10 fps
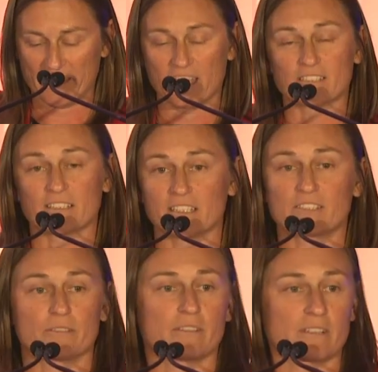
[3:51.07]

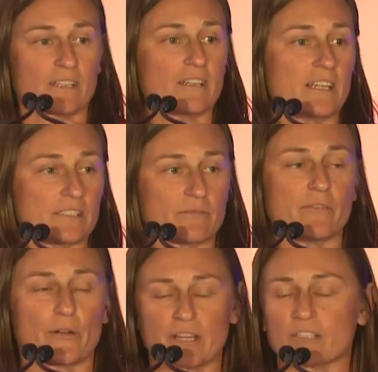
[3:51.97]
it's
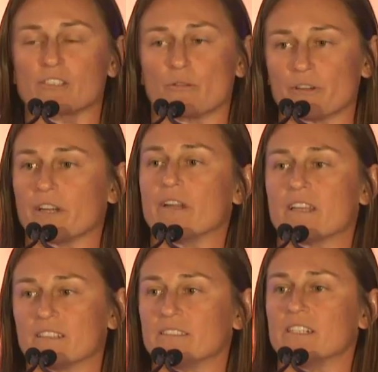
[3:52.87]
very extraordinary
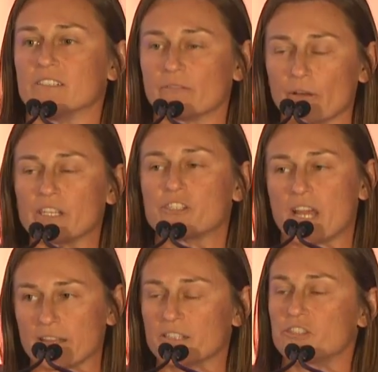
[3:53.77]
because it is very
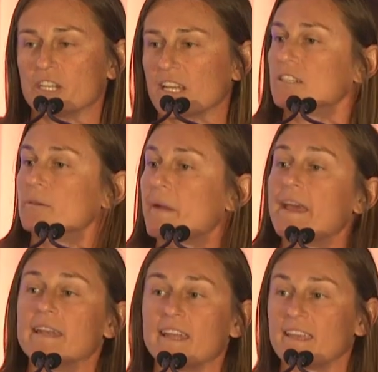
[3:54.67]
challenging and
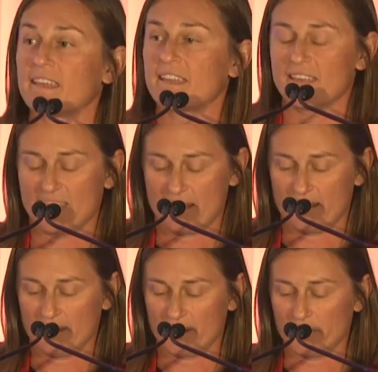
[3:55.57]
demanding.
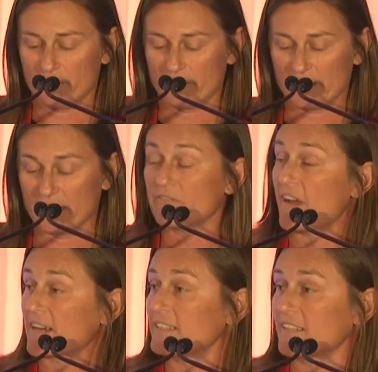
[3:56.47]
In
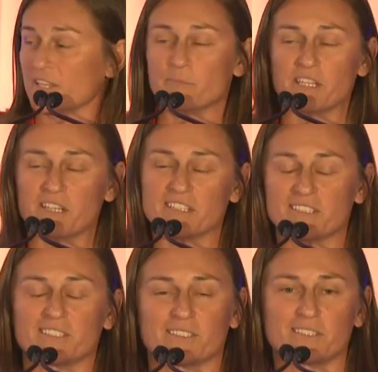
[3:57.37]
fact, it can be
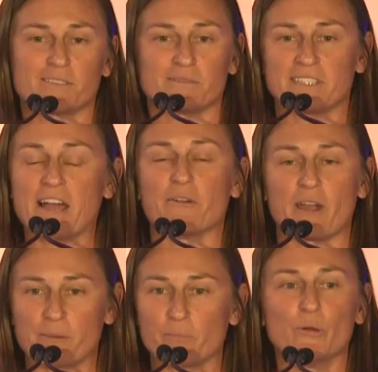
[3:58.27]

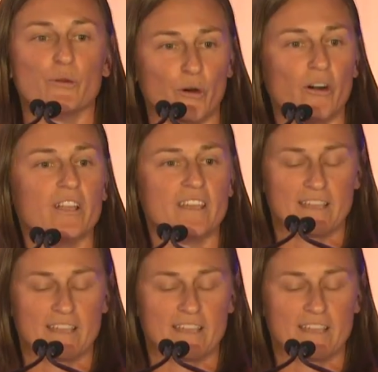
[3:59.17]
downright brutal.